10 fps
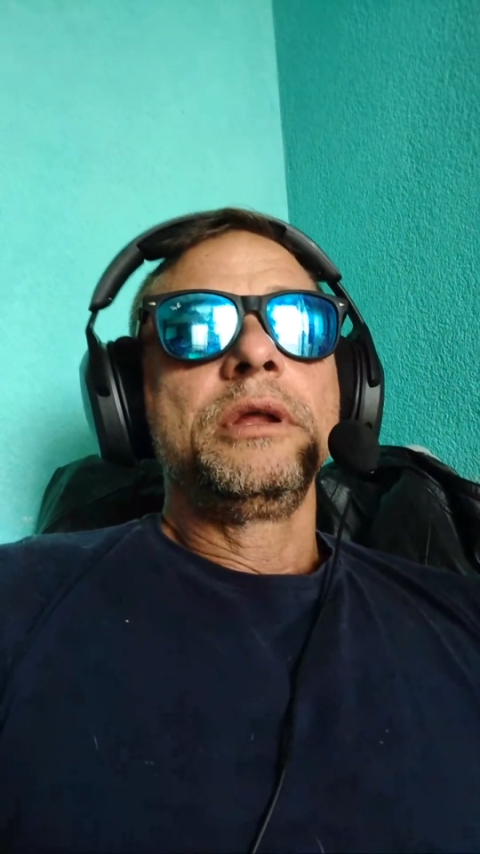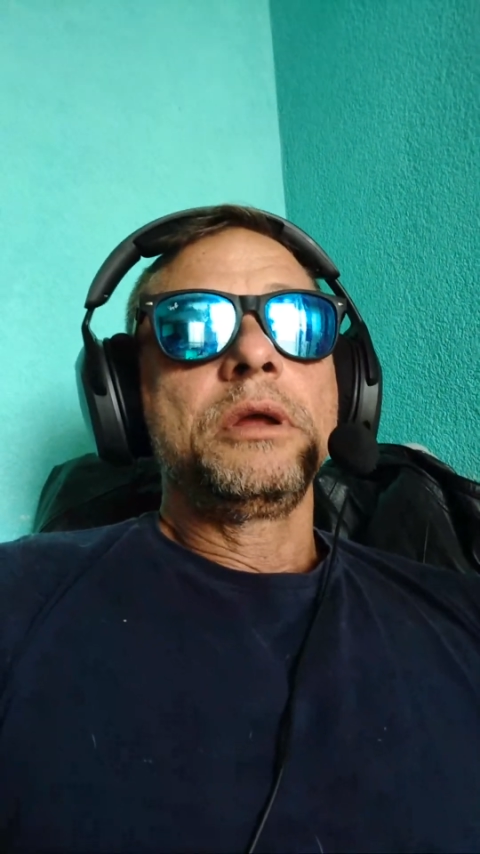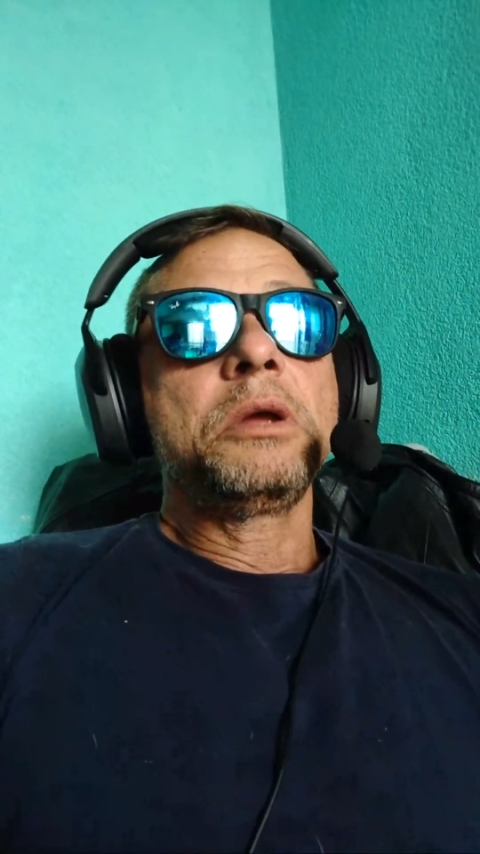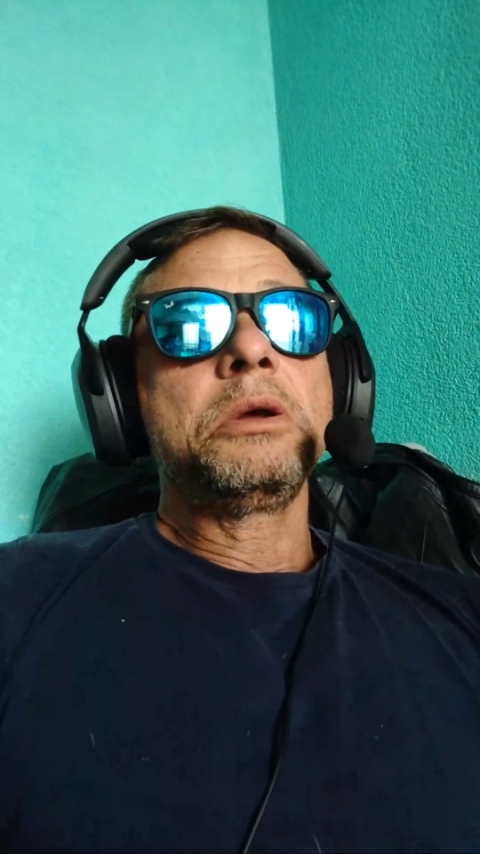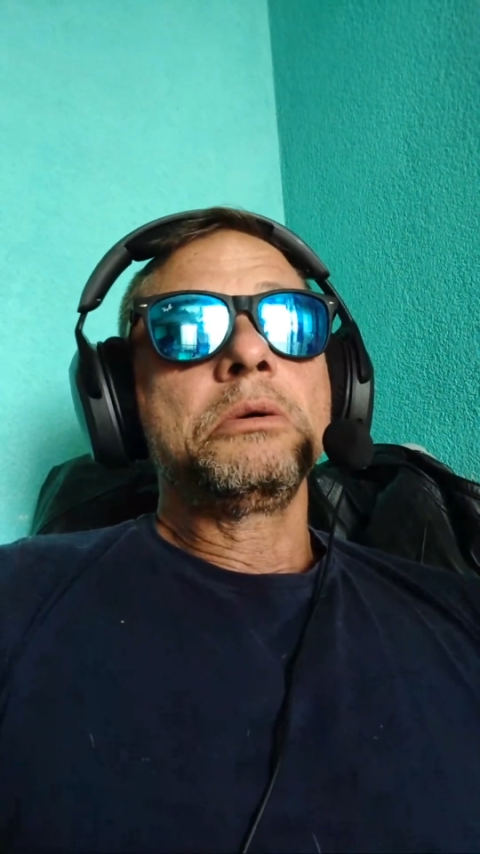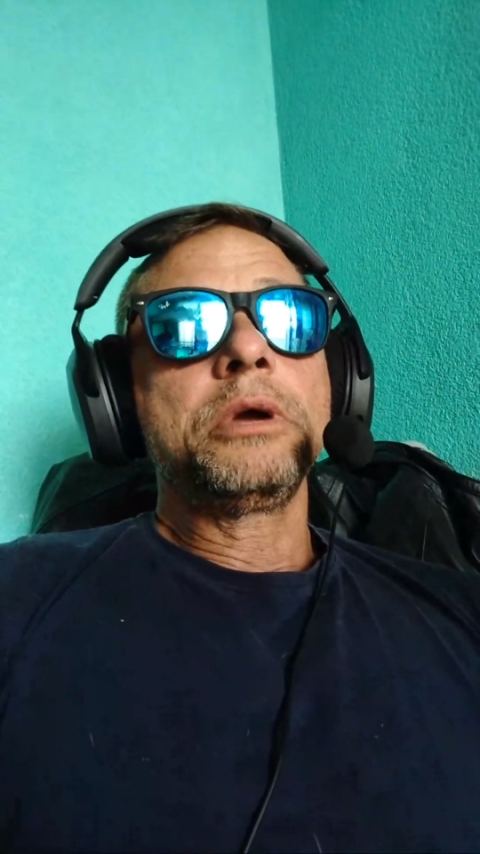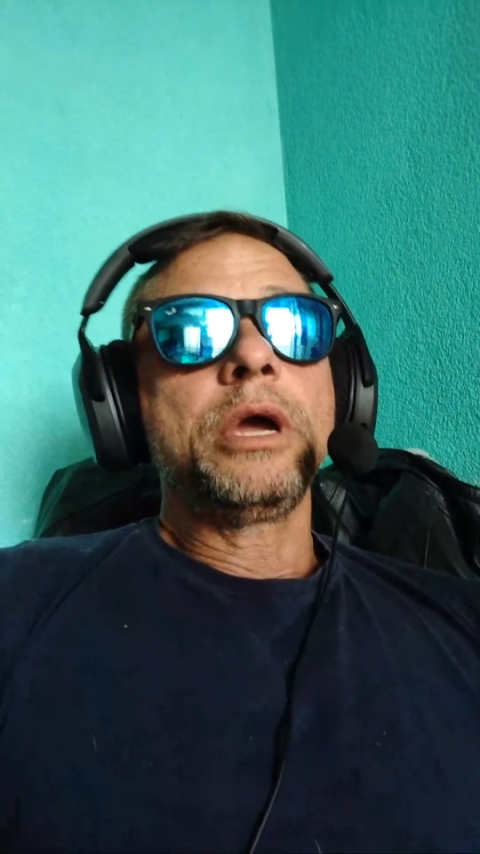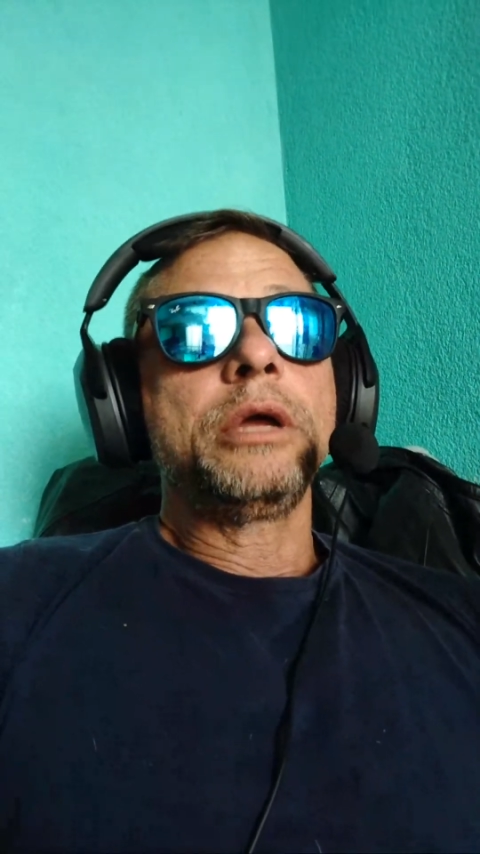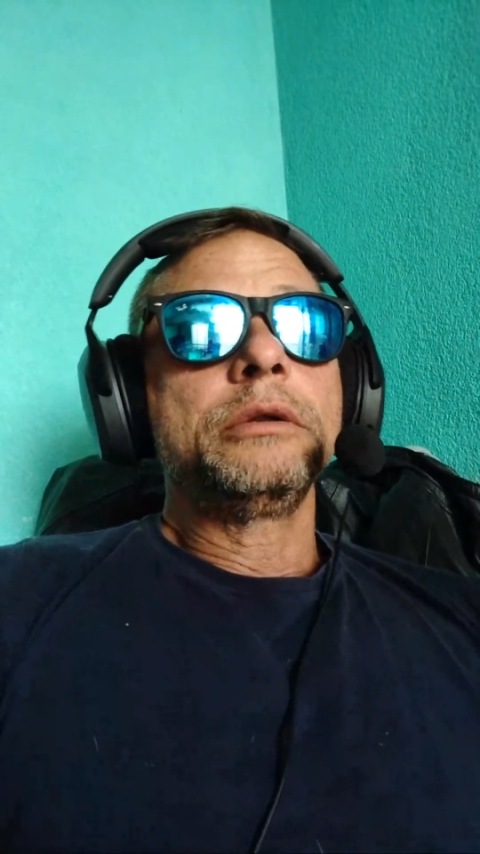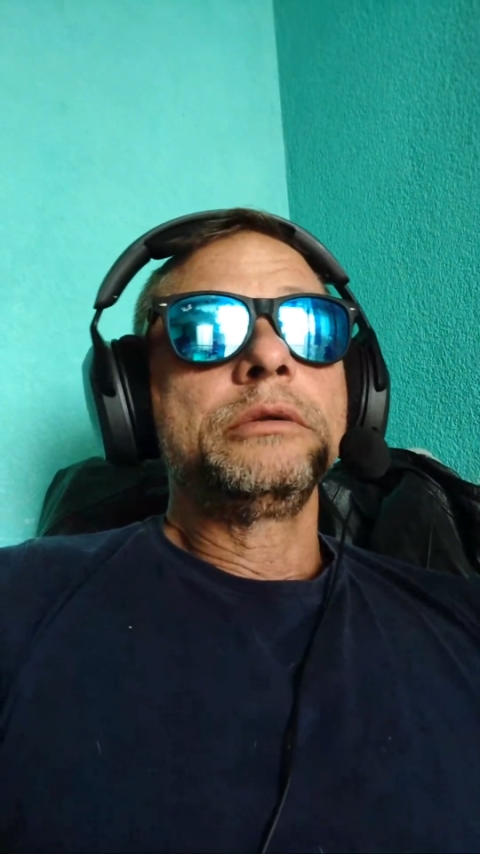
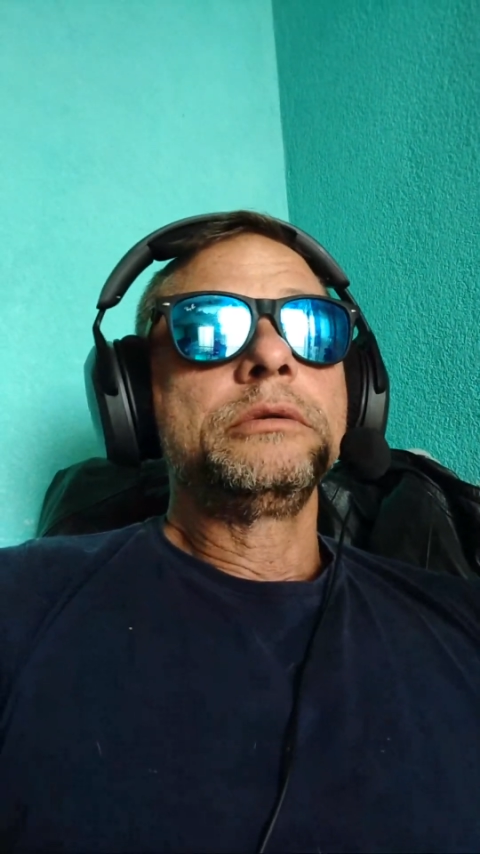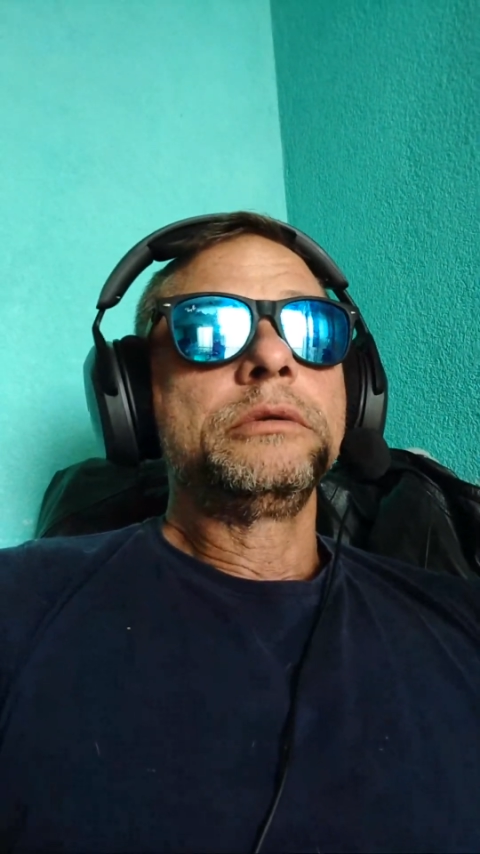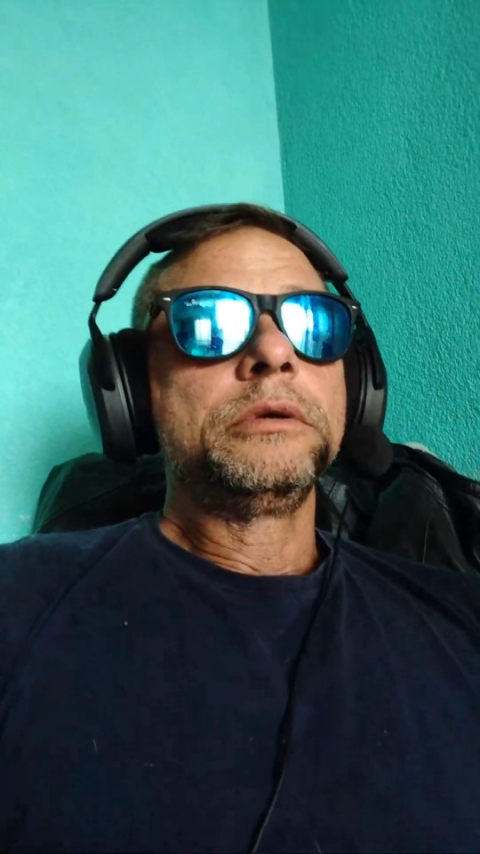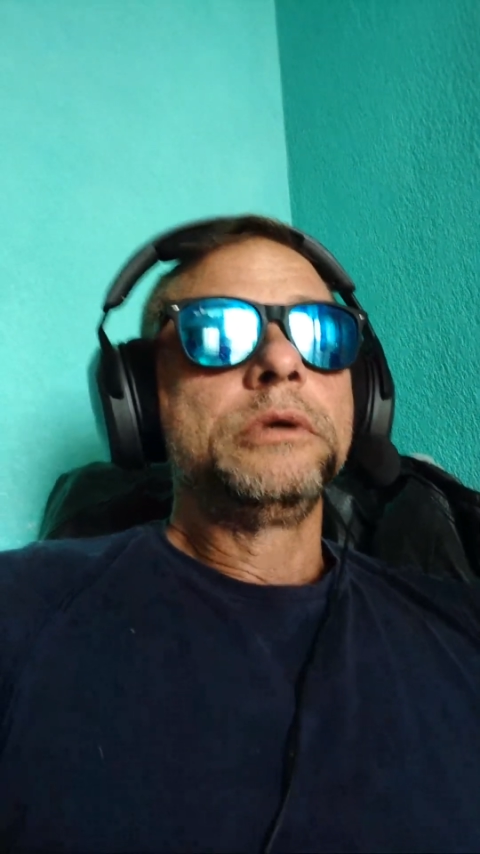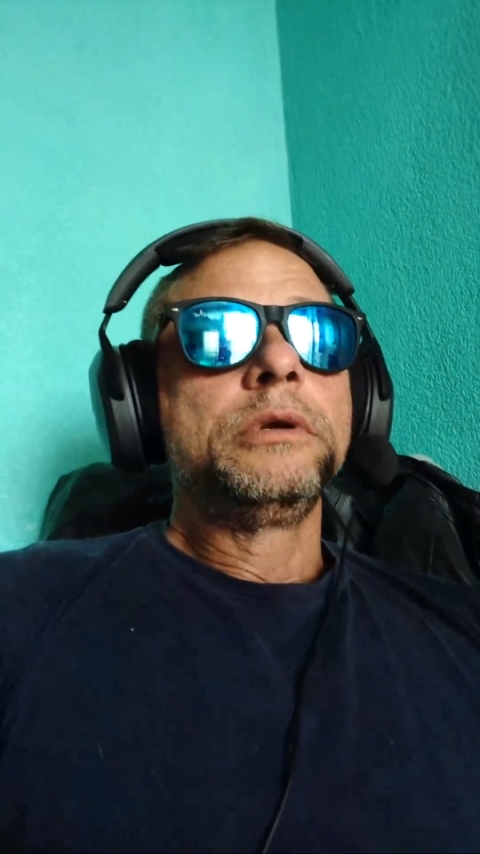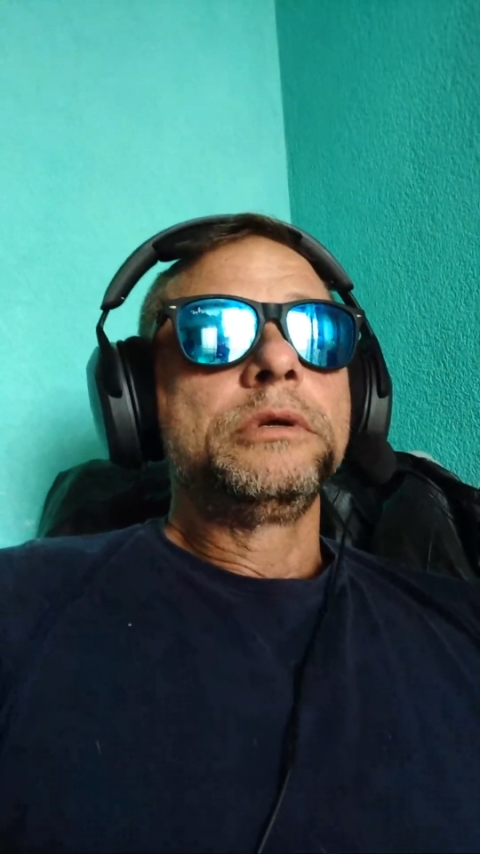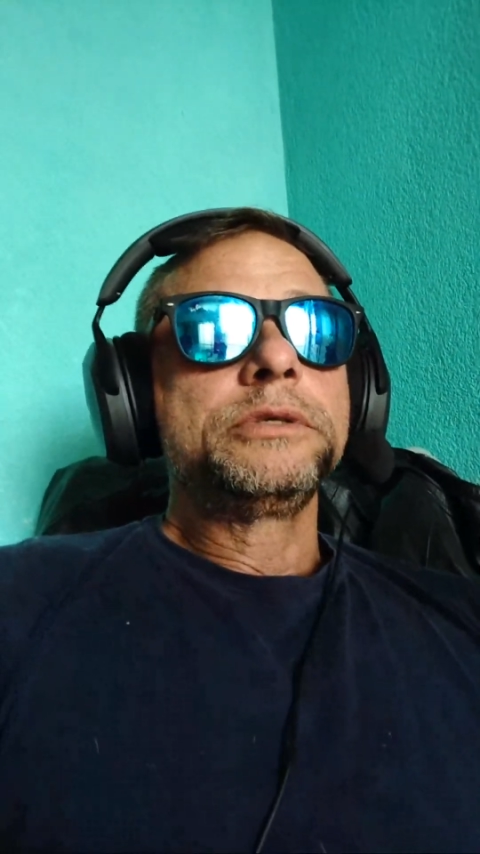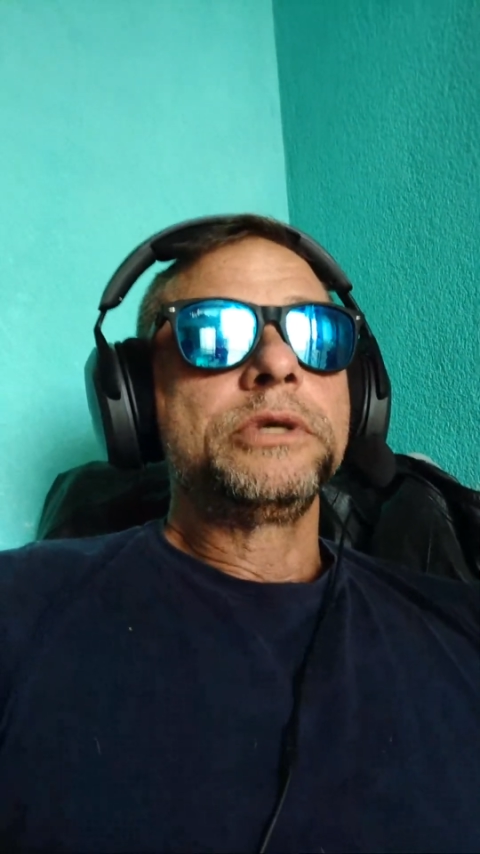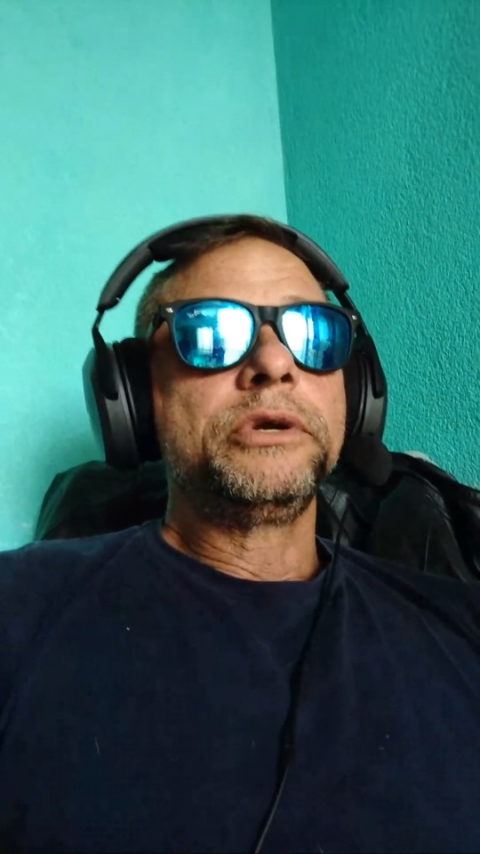Okay. So